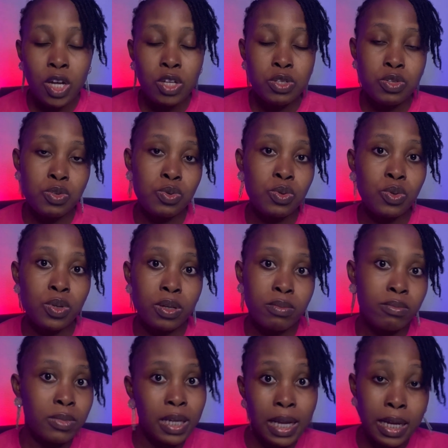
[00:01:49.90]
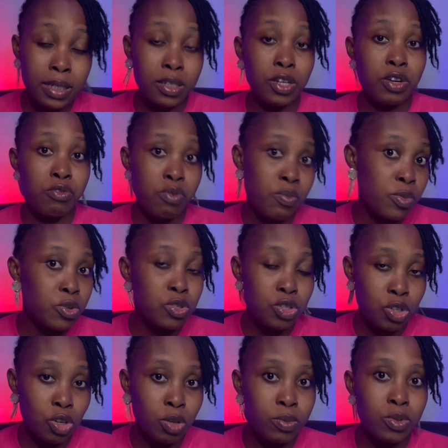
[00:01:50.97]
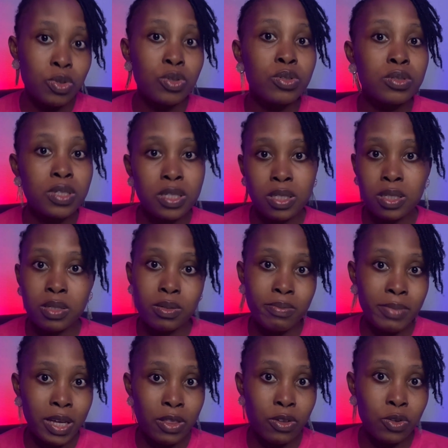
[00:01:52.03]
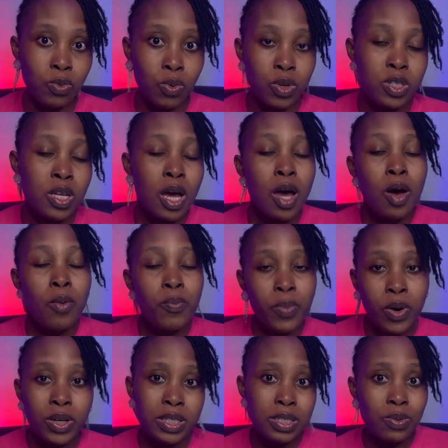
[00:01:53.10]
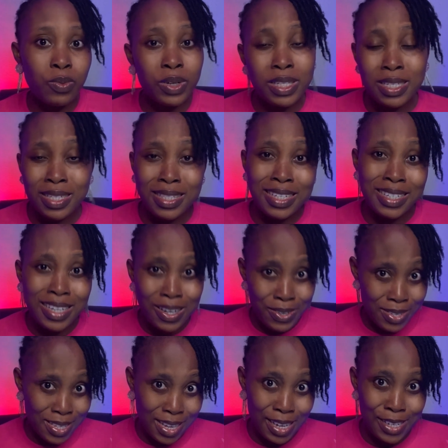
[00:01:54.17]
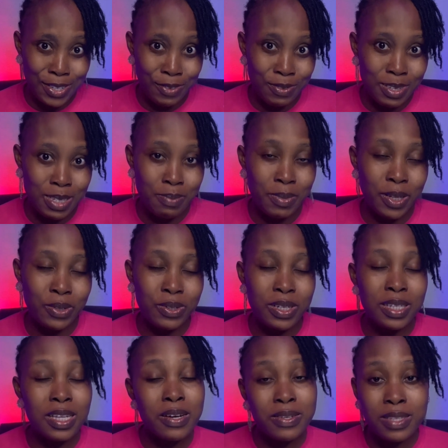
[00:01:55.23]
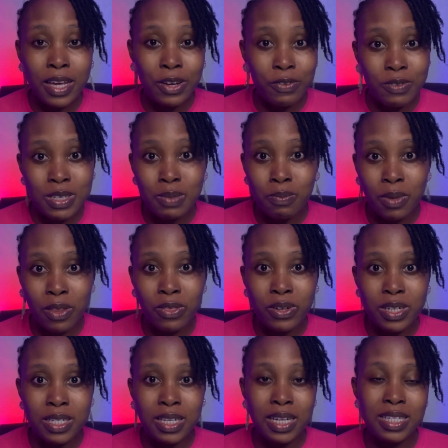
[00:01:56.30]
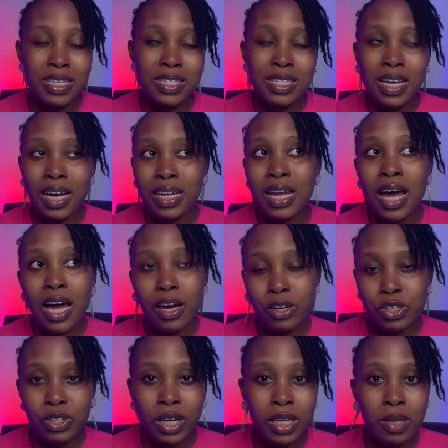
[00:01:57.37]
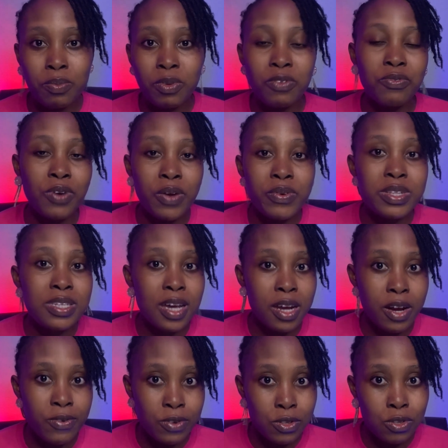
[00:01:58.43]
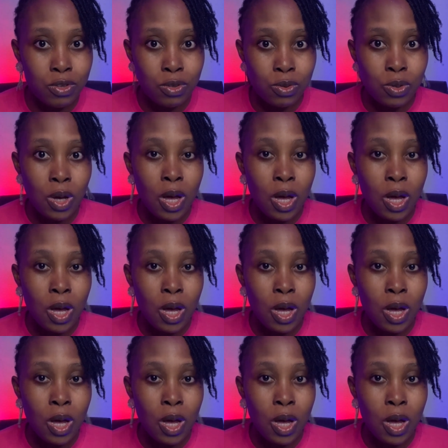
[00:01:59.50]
to land a remote job. So this method works. But what is the downside of this method? The downside of this method is that it can actually be very tiring to do,